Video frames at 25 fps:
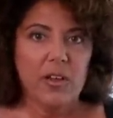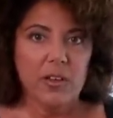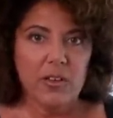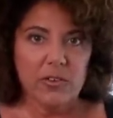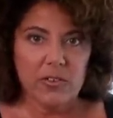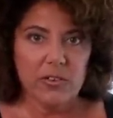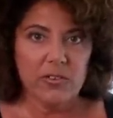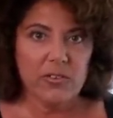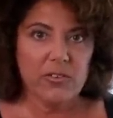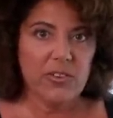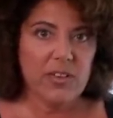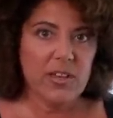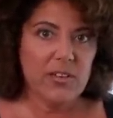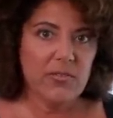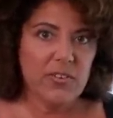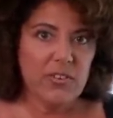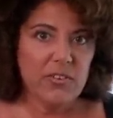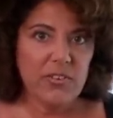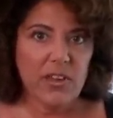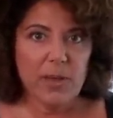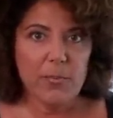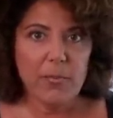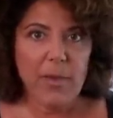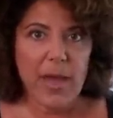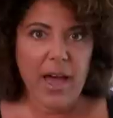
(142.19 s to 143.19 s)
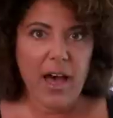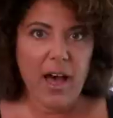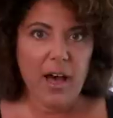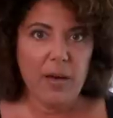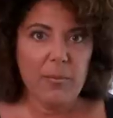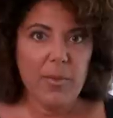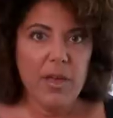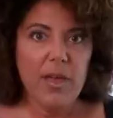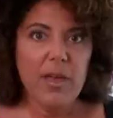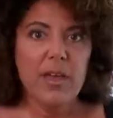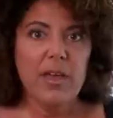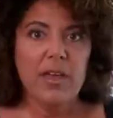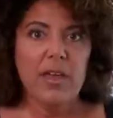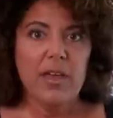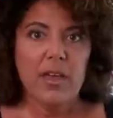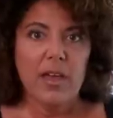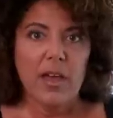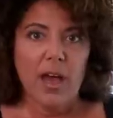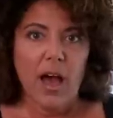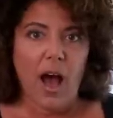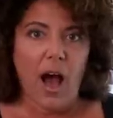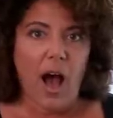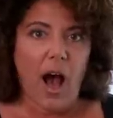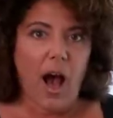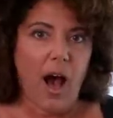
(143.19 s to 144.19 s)
So Stephen J. Baum,
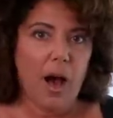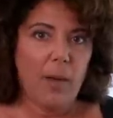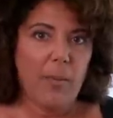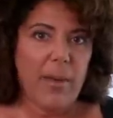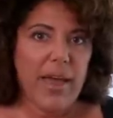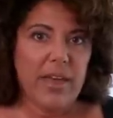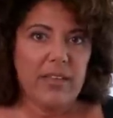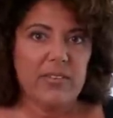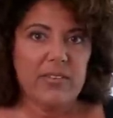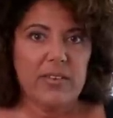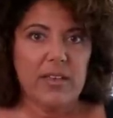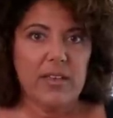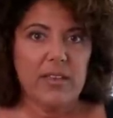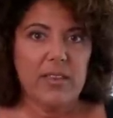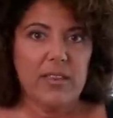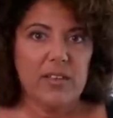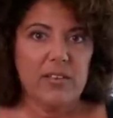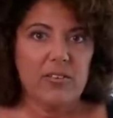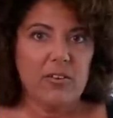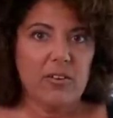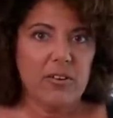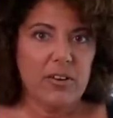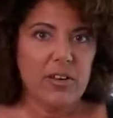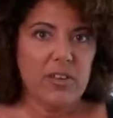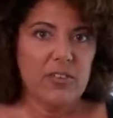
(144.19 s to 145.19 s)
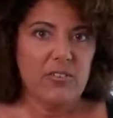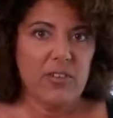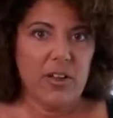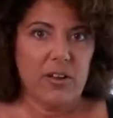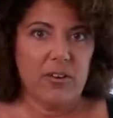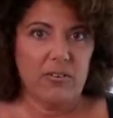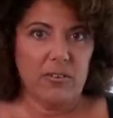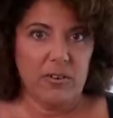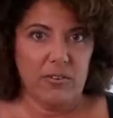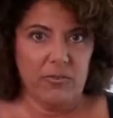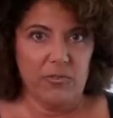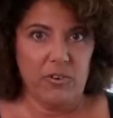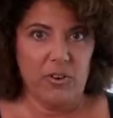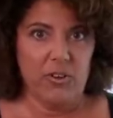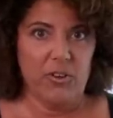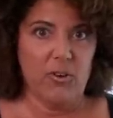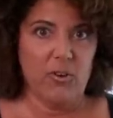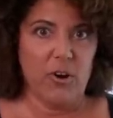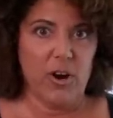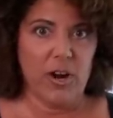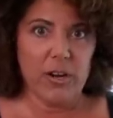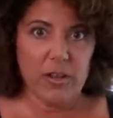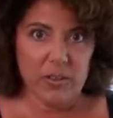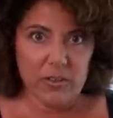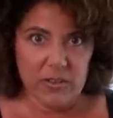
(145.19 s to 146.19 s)
I'm asking the Attorney General of New
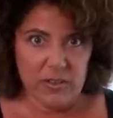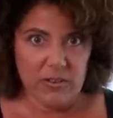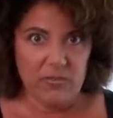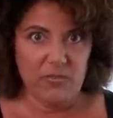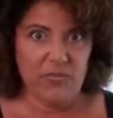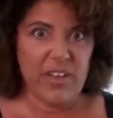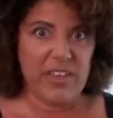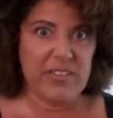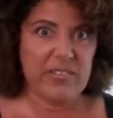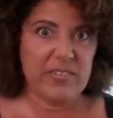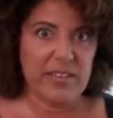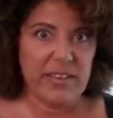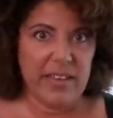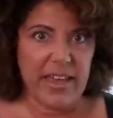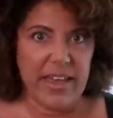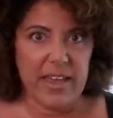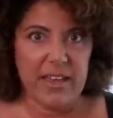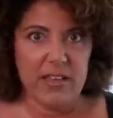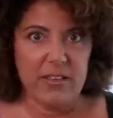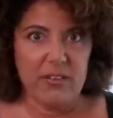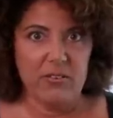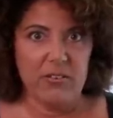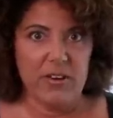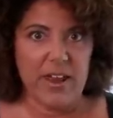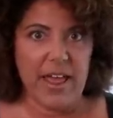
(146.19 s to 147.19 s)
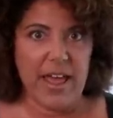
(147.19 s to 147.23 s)
York to investigate you